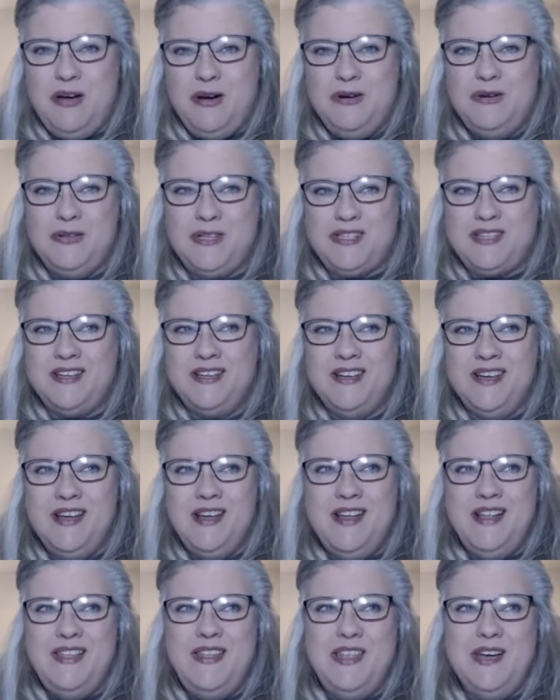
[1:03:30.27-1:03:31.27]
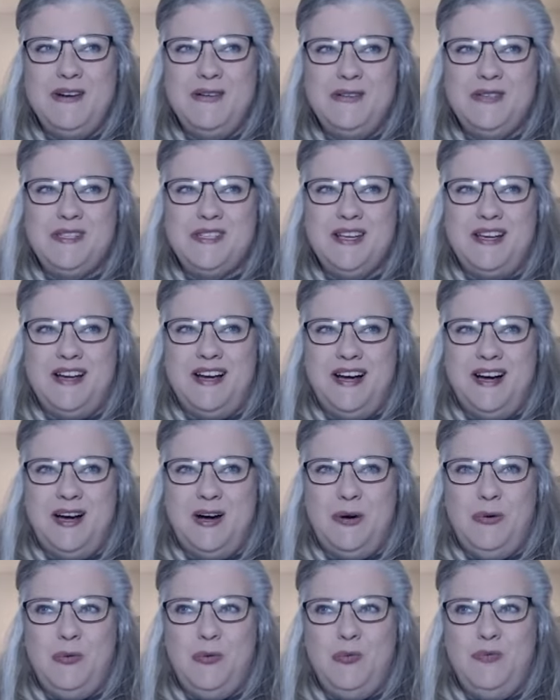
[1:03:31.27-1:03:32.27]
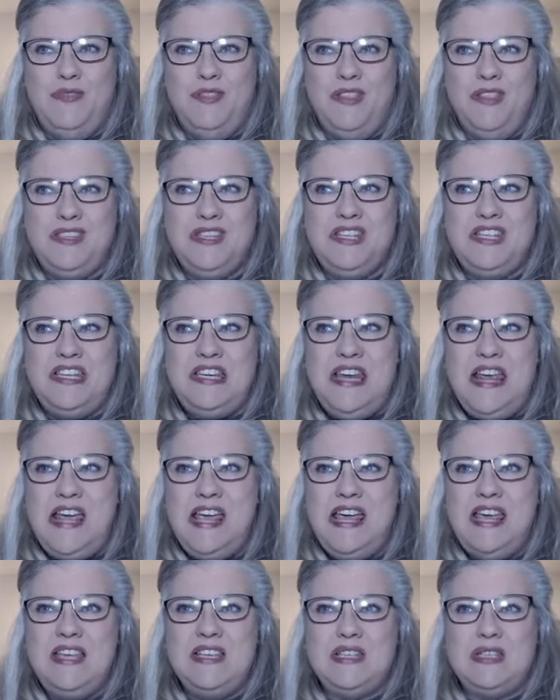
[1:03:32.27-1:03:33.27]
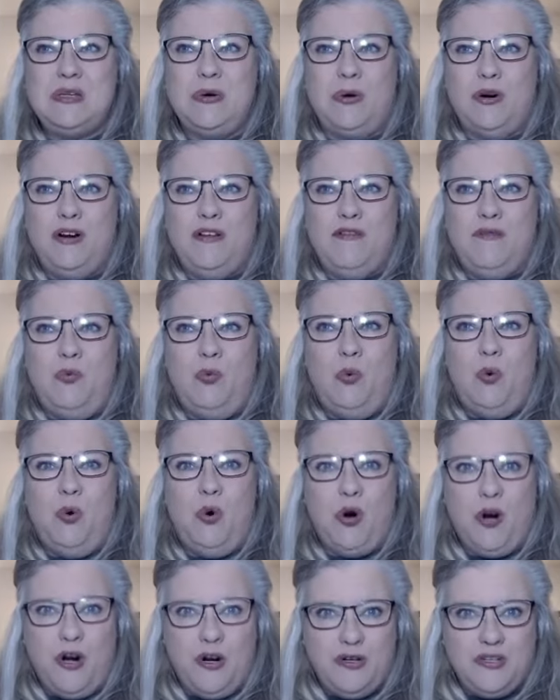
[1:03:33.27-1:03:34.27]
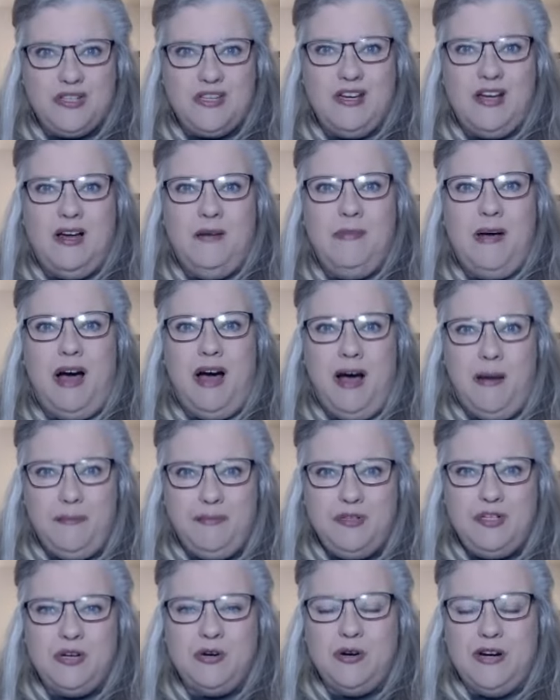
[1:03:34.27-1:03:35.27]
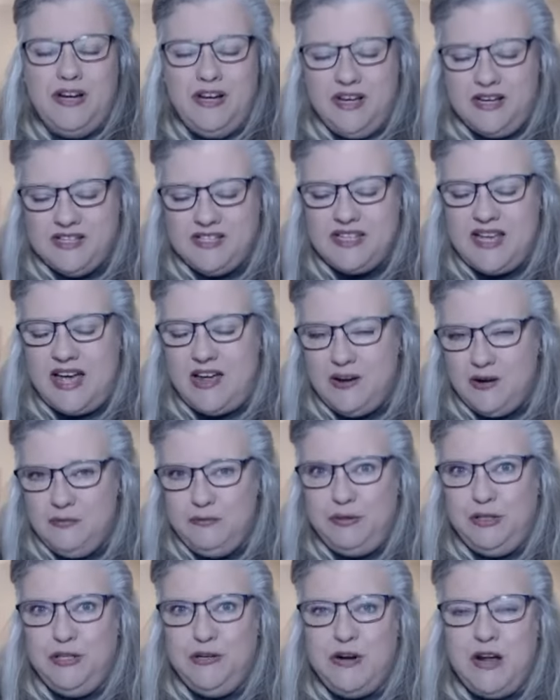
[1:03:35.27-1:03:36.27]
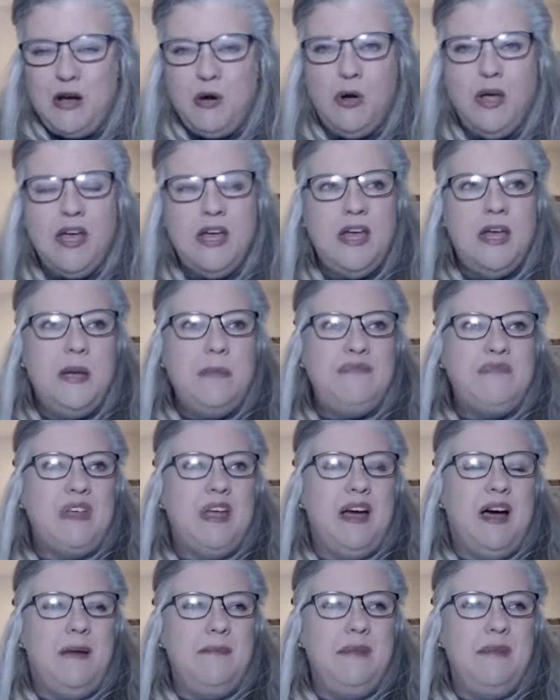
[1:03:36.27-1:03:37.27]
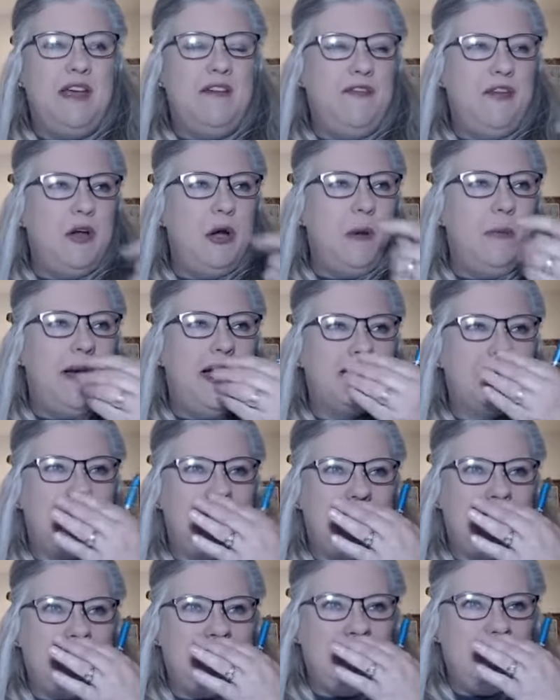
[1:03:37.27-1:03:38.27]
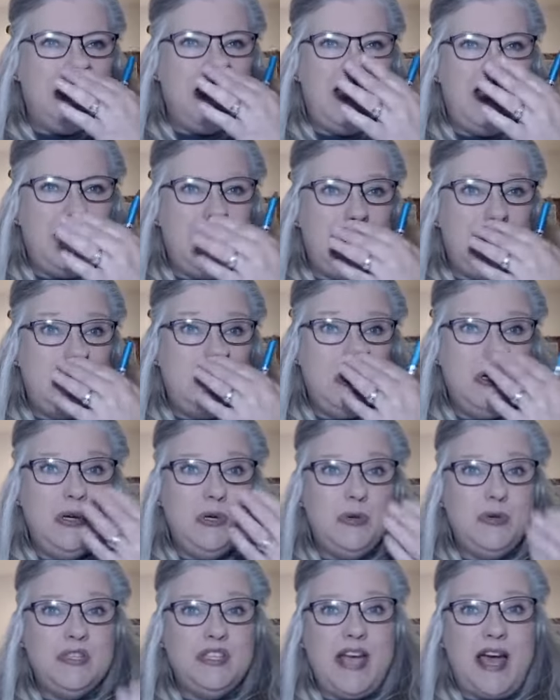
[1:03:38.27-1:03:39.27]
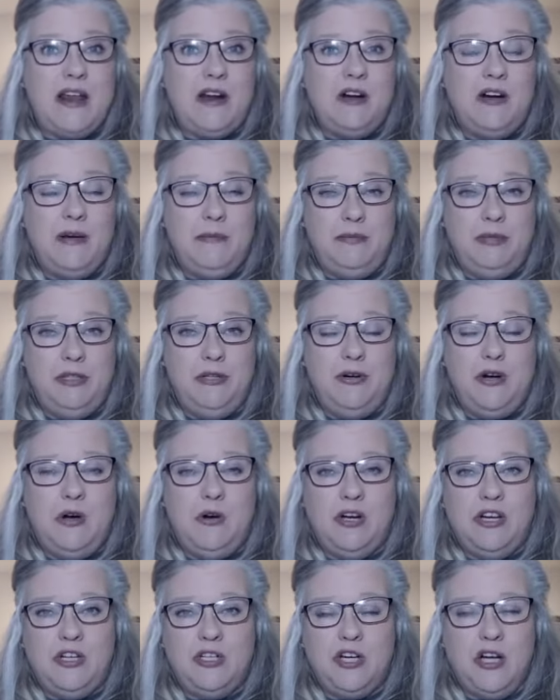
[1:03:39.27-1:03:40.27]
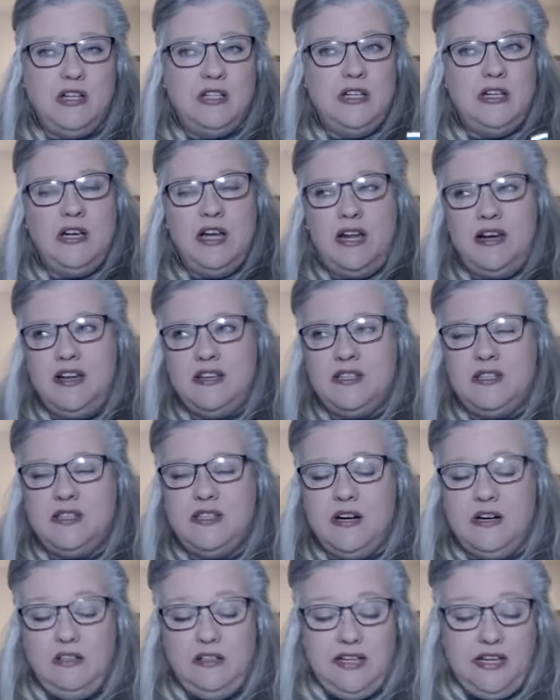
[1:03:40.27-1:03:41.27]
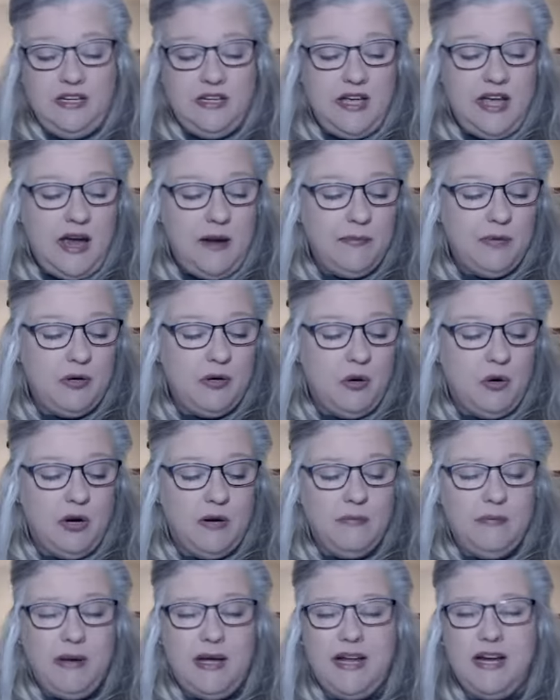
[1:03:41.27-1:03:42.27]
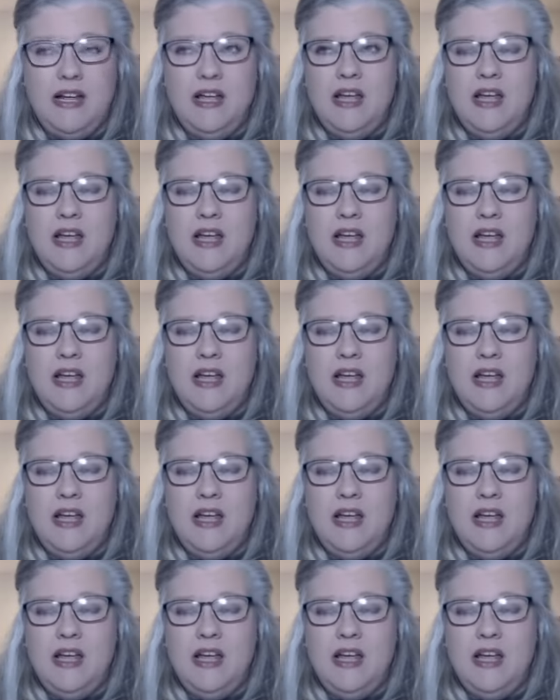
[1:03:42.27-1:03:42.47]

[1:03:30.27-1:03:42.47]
those those uh, sneaky sort of wars come up during a Saturn Pluto um, if you go back to 1982, Saturn and Pluto conjuncted, not necessarily in Capricorn, but